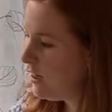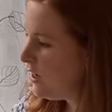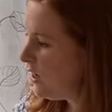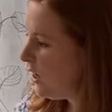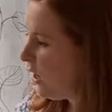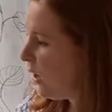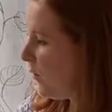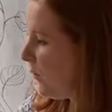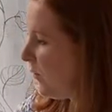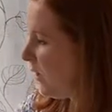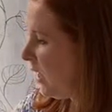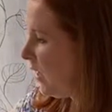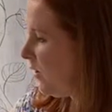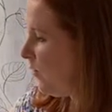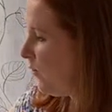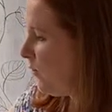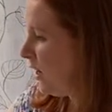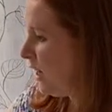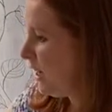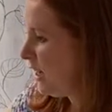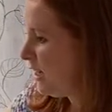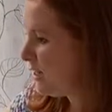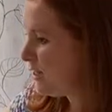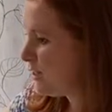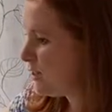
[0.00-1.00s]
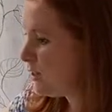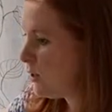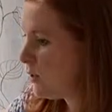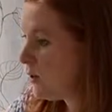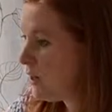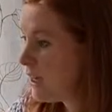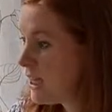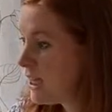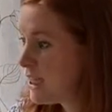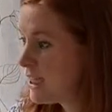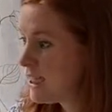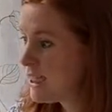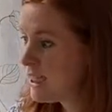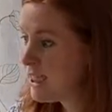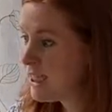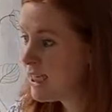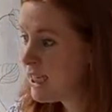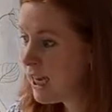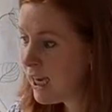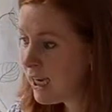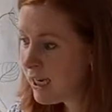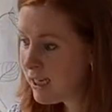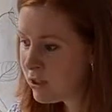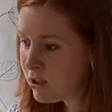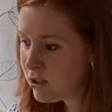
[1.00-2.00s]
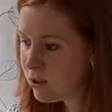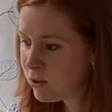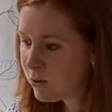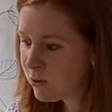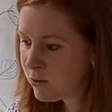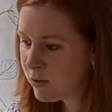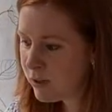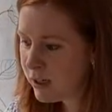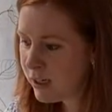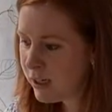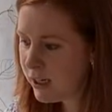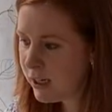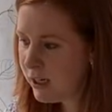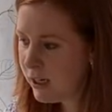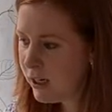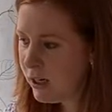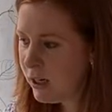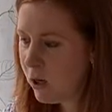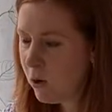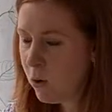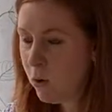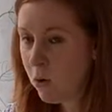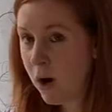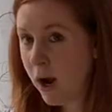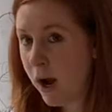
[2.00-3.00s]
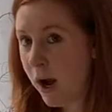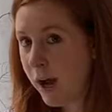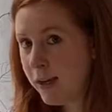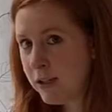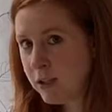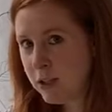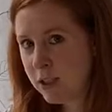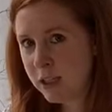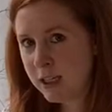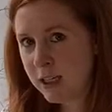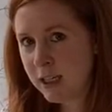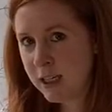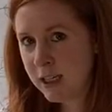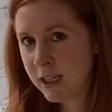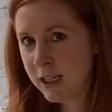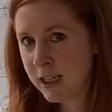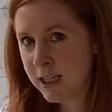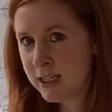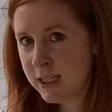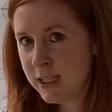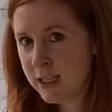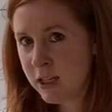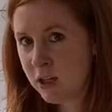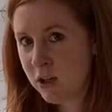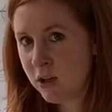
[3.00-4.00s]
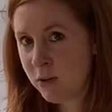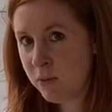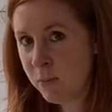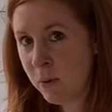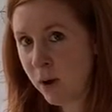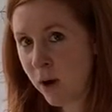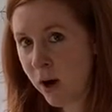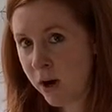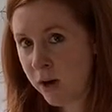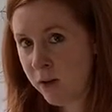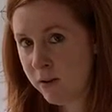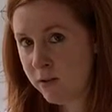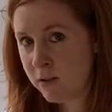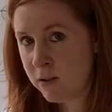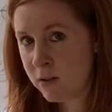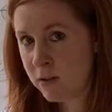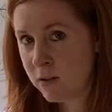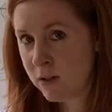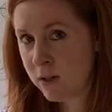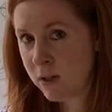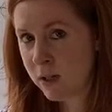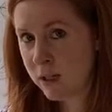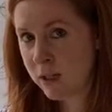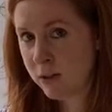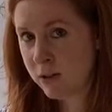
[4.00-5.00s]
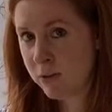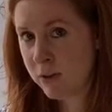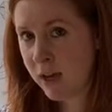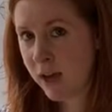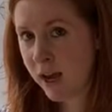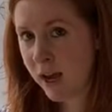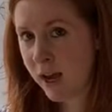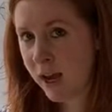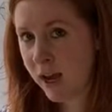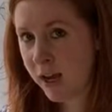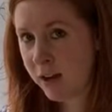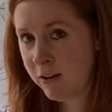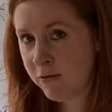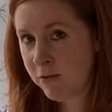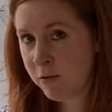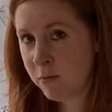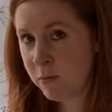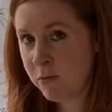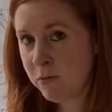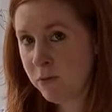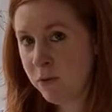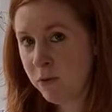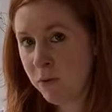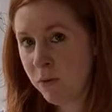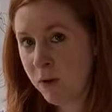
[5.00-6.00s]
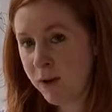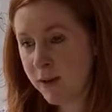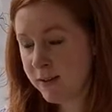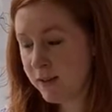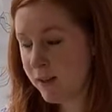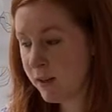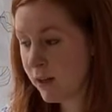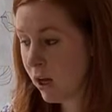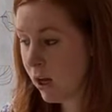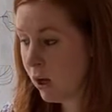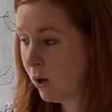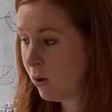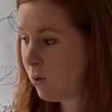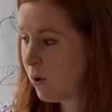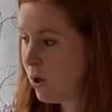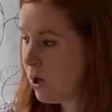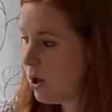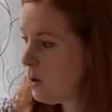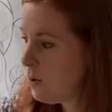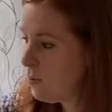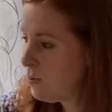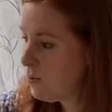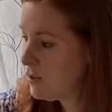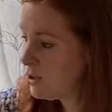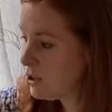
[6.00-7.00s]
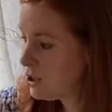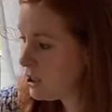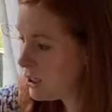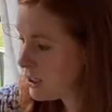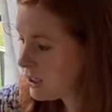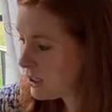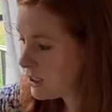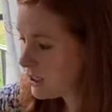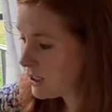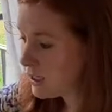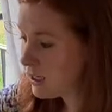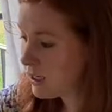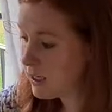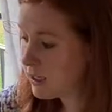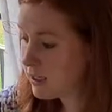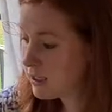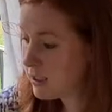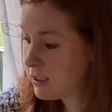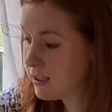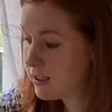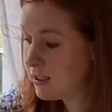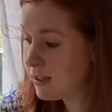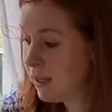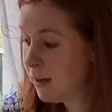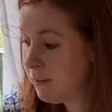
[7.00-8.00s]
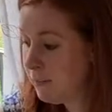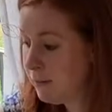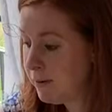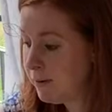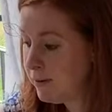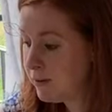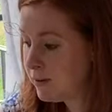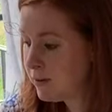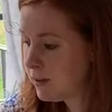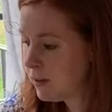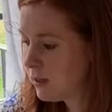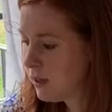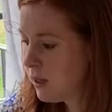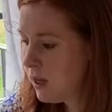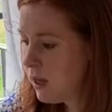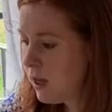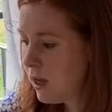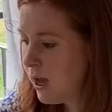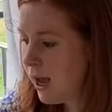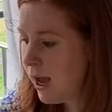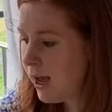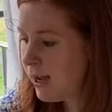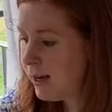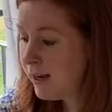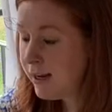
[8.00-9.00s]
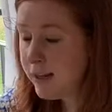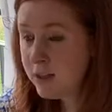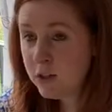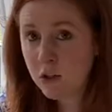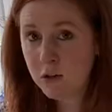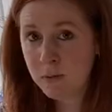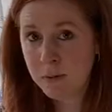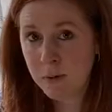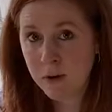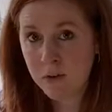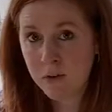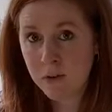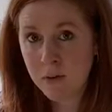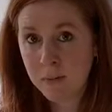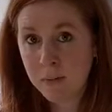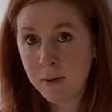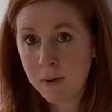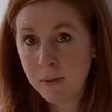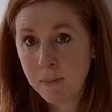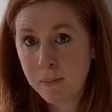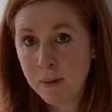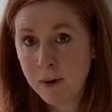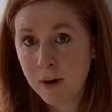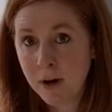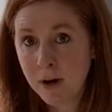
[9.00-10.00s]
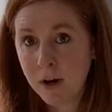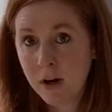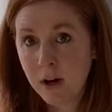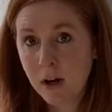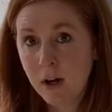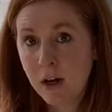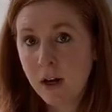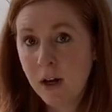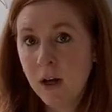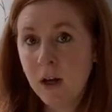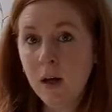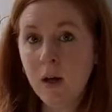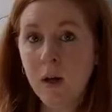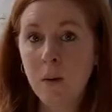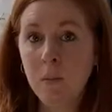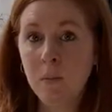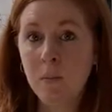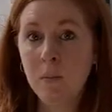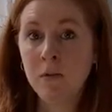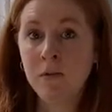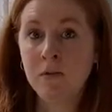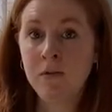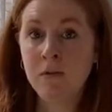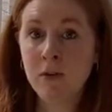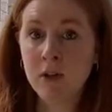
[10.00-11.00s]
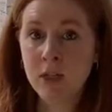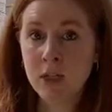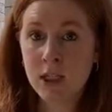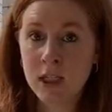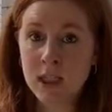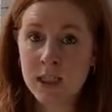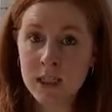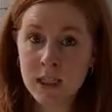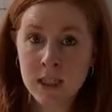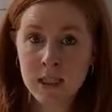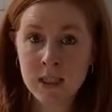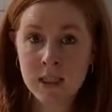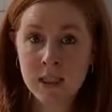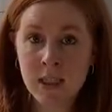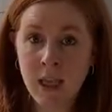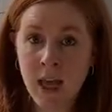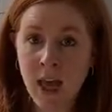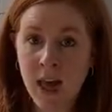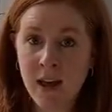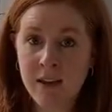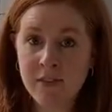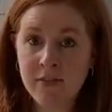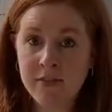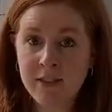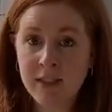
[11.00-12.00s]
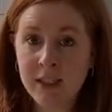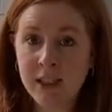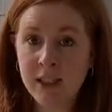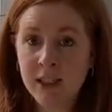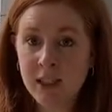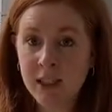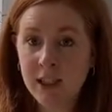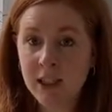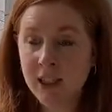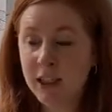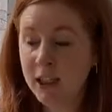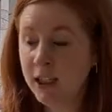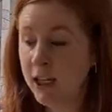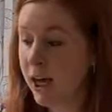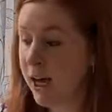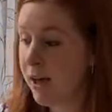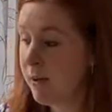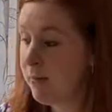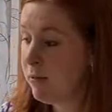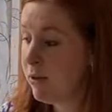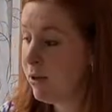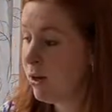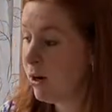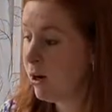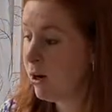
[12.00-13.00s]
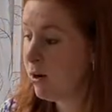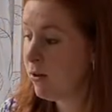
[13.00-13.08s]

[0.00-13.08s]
Okay, great. So in today's story, we're actually going to continue part of the story that we had from a few weeks ago with Jesus and his disciples. And as you might remember, before Jesus left the earth